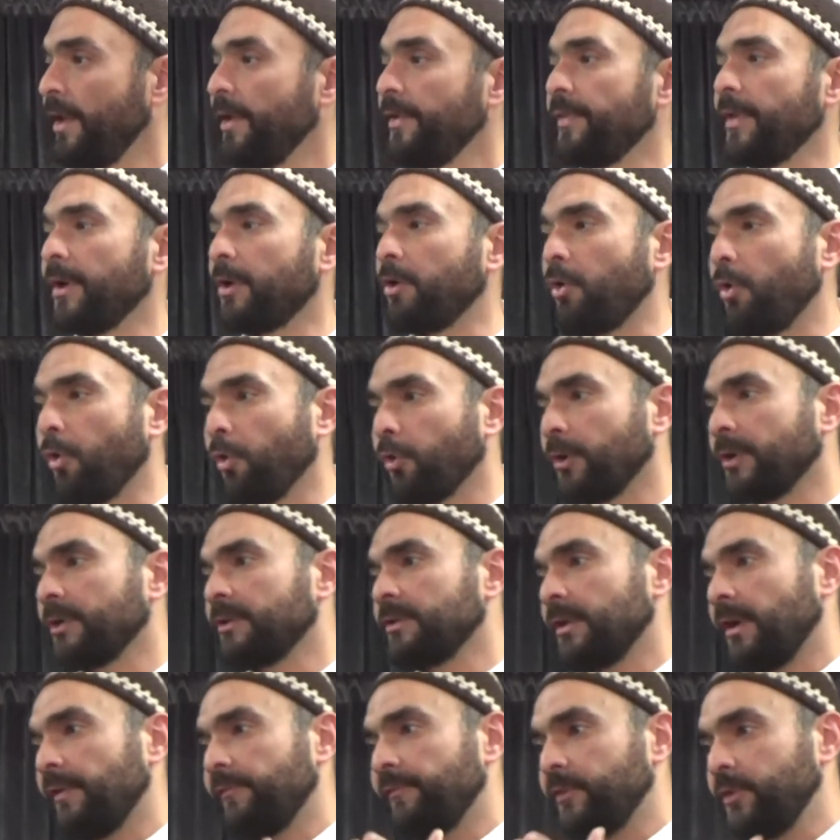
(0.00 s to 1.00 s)
The
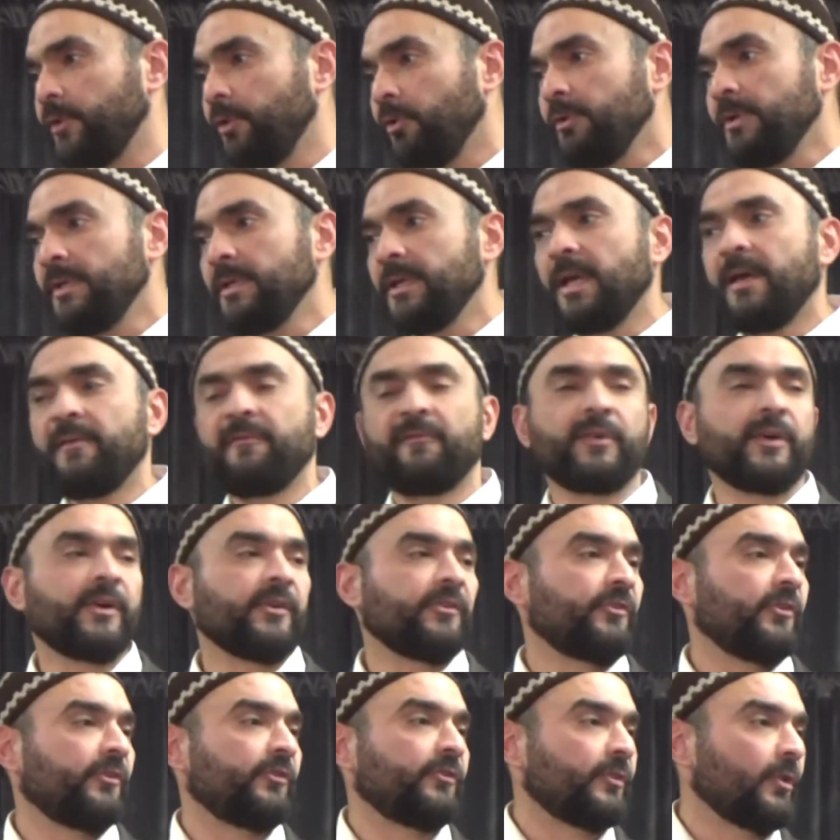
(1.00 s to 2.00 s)
court of dunya
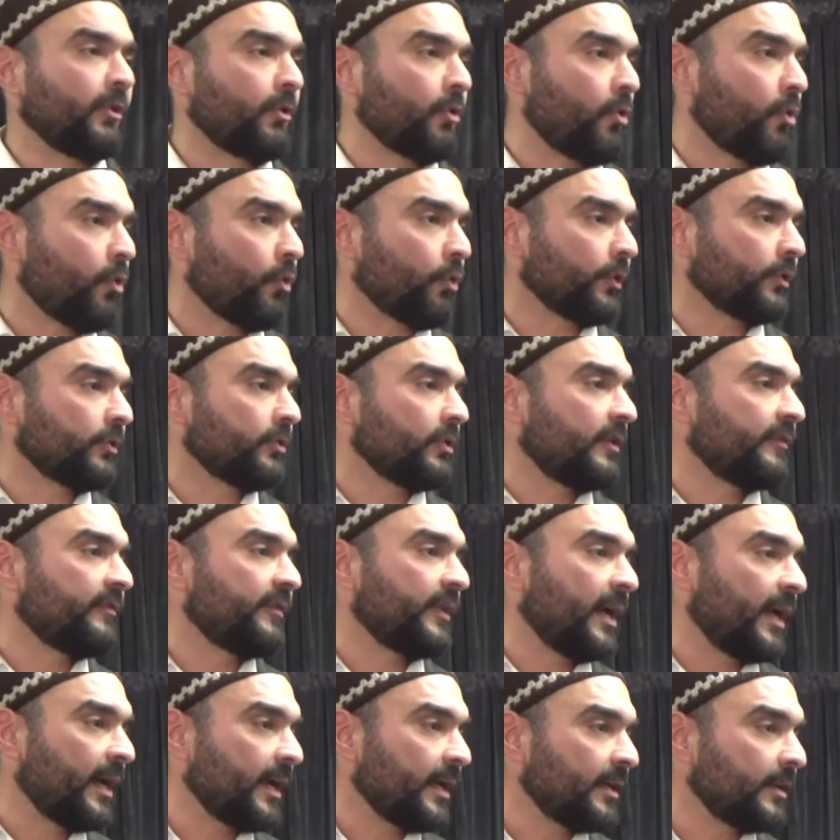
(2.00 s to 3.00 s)
versus the court of
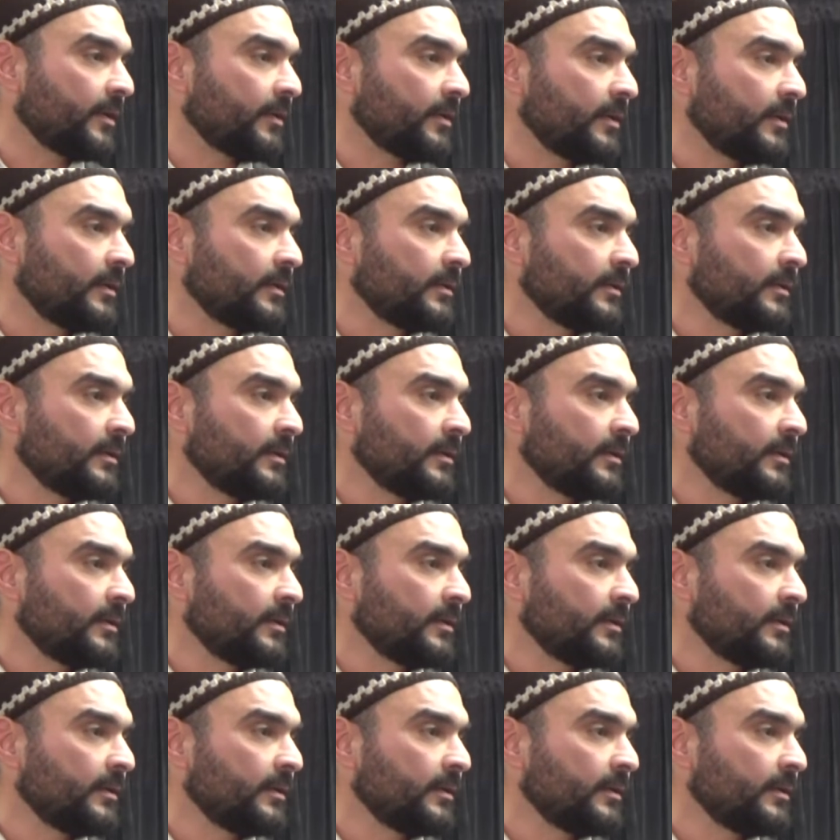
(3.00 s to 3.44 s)
akhirah.